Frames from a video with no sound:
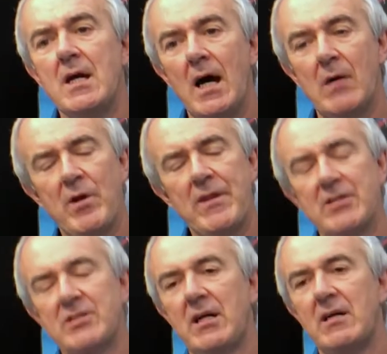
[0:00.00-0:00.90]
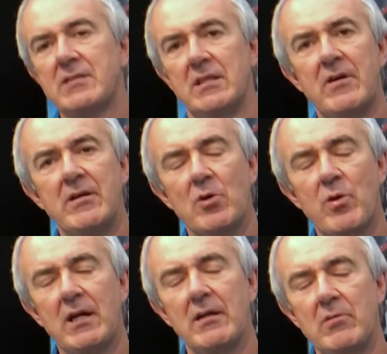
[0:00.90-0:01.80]
And when that started, very
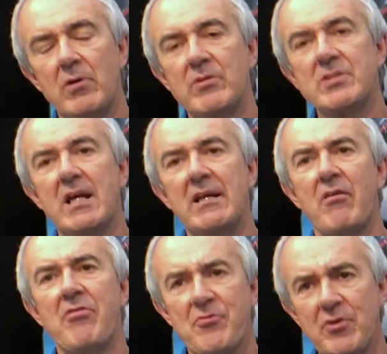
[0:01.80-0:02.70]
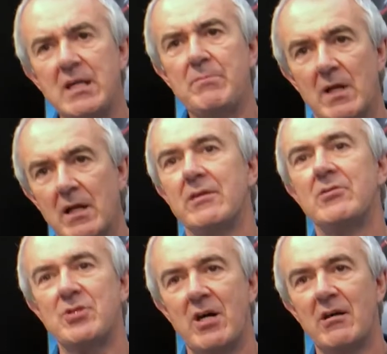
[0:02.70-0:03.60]
quickly, we were selling 3
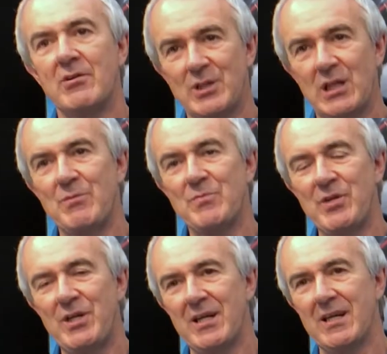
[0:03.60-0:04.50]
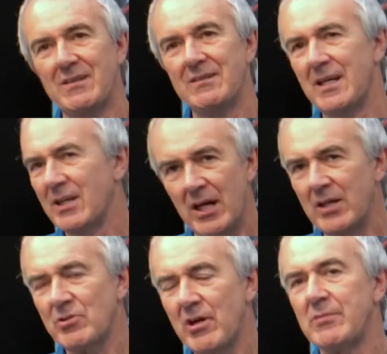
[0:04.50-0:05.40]
million gyroscopes per year.
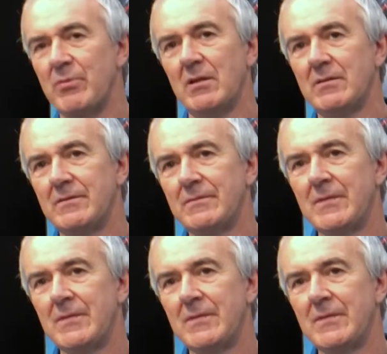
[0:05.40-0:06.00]
Incredible.